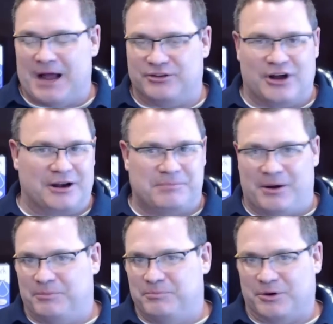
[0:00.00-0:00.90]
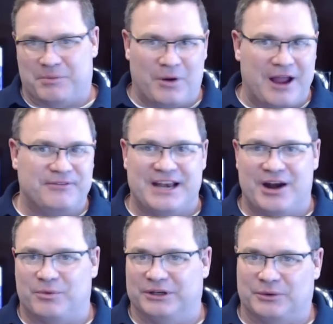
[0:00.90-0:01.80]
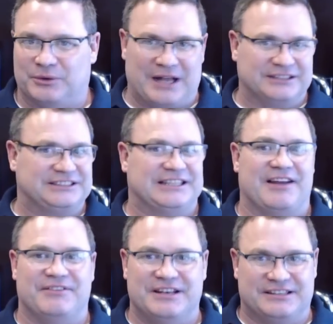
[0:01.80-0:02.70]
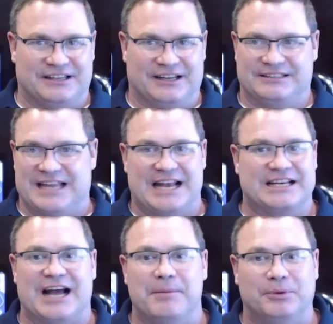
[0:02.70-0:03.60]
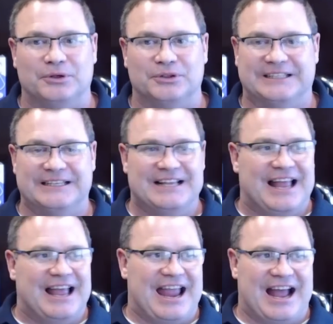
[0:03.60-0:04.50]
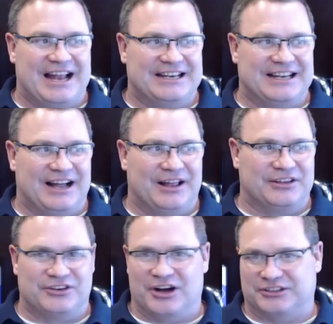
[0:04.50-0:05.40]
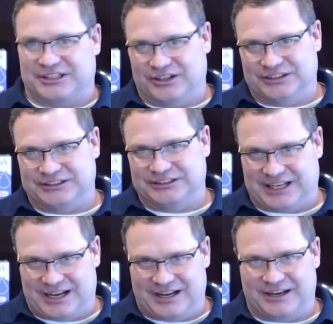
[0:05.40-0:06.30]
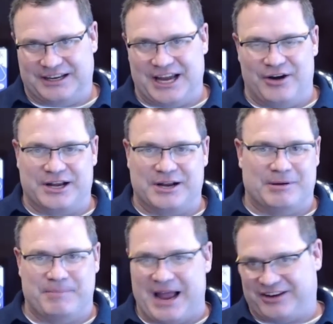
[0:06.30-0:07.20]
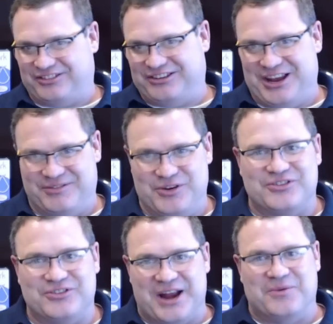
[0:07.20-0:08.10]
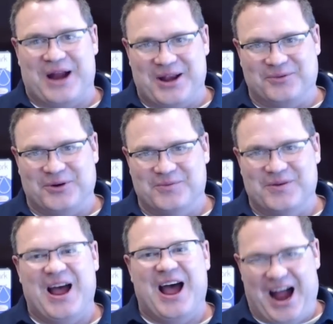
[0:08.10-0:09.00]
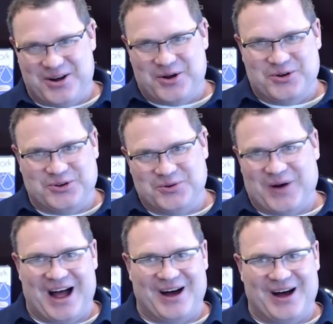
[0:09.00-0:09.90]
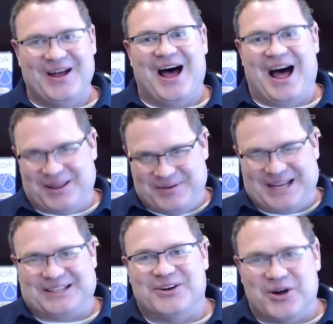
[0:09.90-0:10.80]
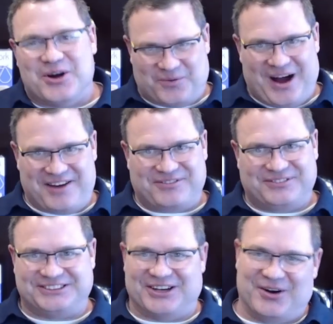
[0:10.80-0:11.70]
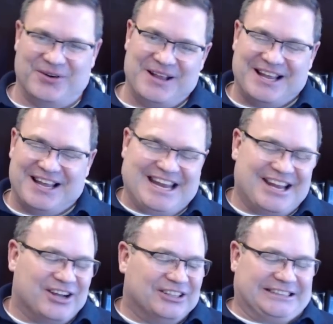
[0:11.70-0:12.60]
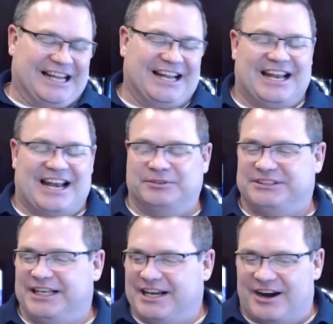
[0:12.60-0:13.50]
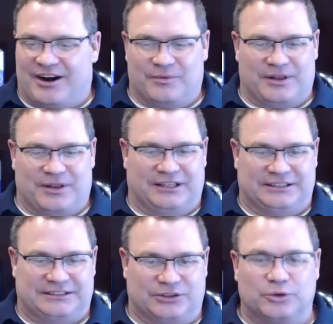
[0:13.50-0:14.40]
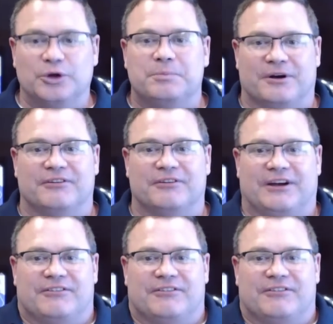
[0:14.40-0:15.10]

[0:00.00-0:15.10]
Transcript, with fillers: I talked with my wife in there. We're around 7 to 10 couples, and the doctor goes, Carrie, come on back. Steve, you stay in the waiting room. I know you too well. Let me get to know your wife. So he goes in, and I'm sitting there with this group of